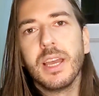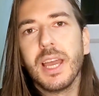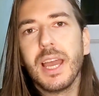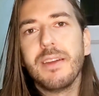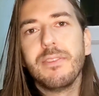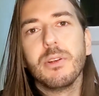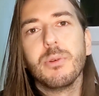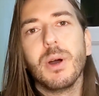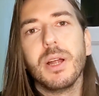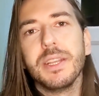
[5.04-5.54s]

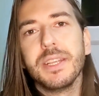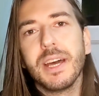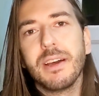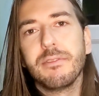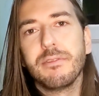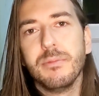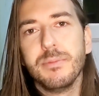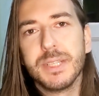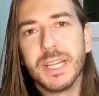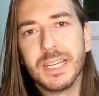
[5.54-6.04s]
Hey everyone,
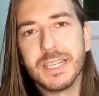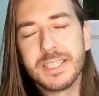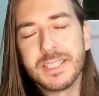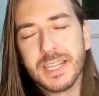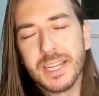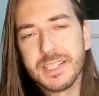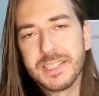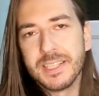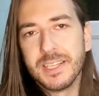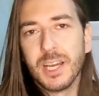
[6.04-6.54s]
Dan from
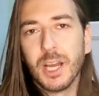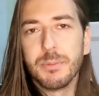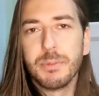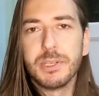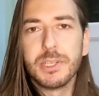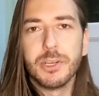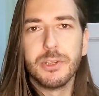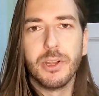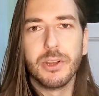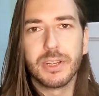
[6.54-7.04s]
Telestats here. Hope
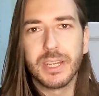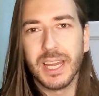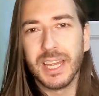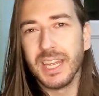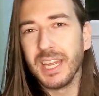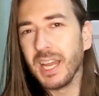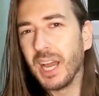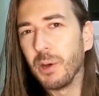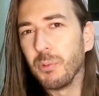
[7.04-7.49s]
you're doing okay.